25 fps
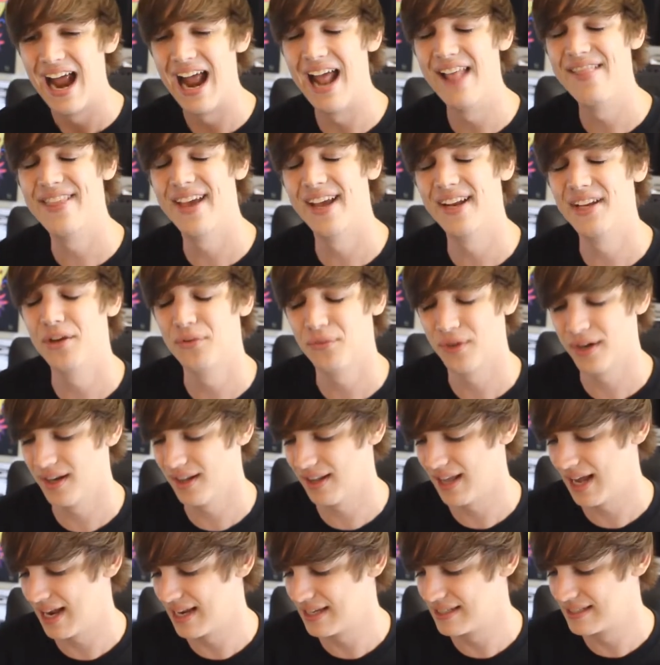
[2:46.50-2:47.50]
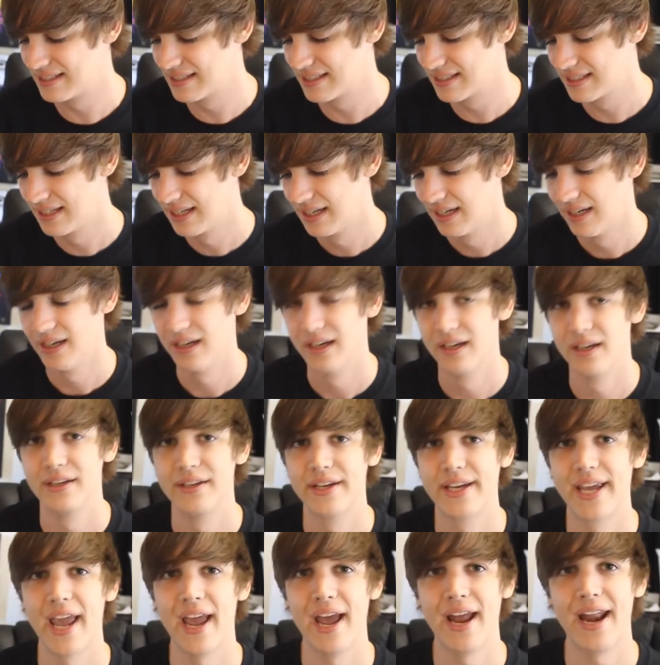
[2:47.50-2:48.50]
And then you realize
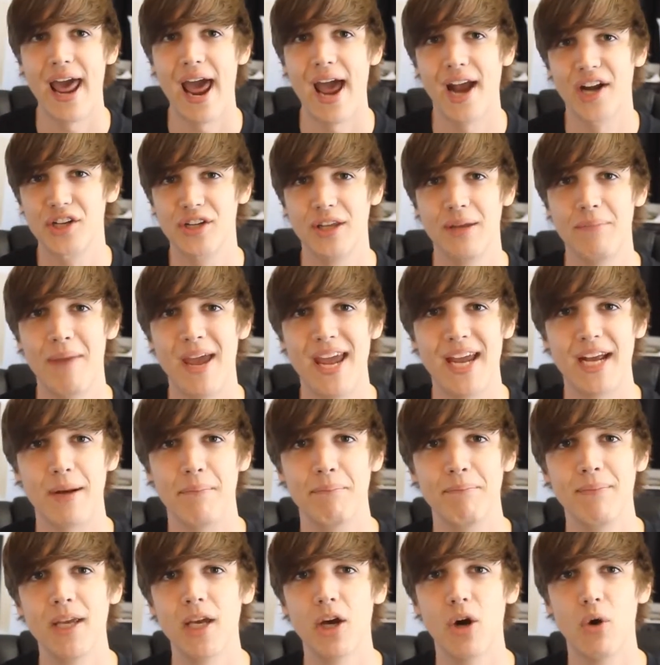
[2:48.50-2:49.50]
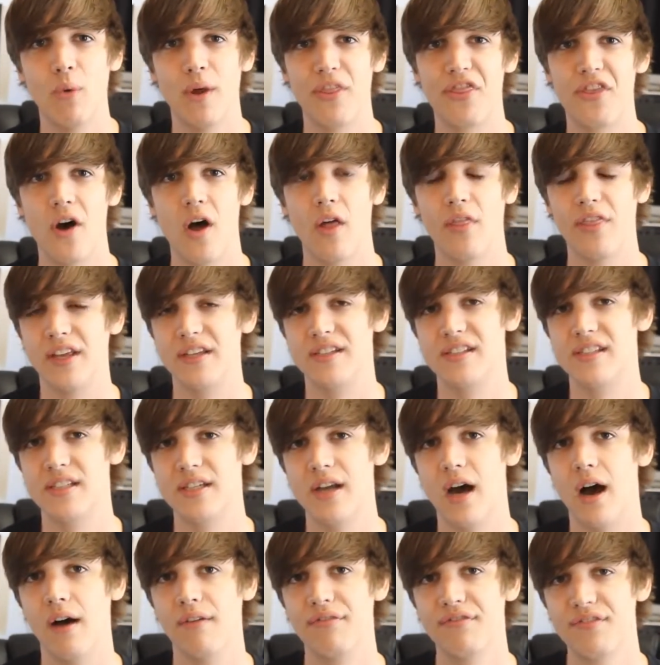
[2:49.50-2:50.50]
you can't actually make a meal with all this
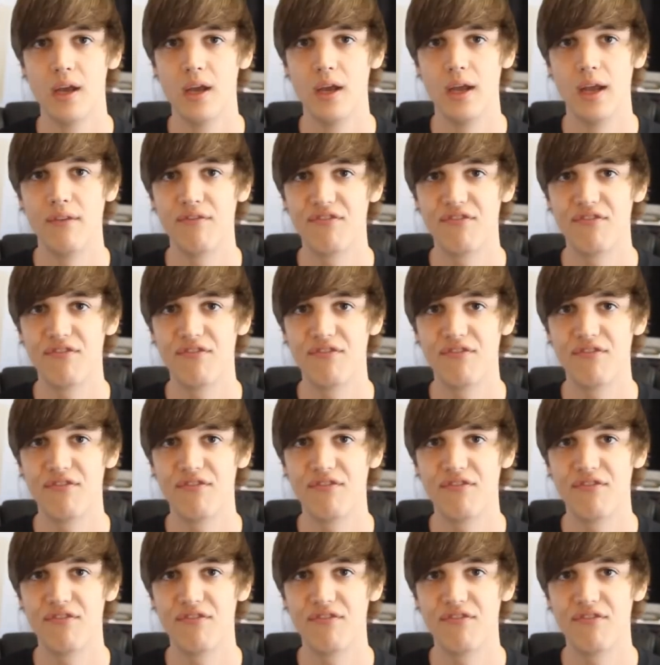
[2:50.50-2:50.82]
stuff.